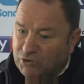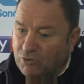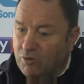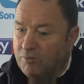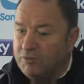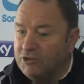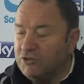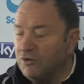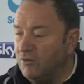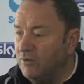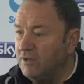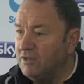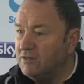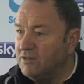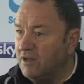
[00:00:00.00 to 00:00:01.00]
two
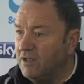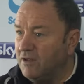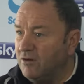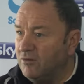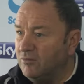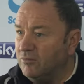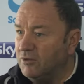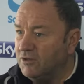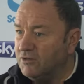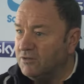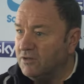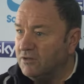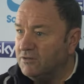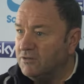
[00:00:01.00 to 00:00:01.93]
opportunities late on, which,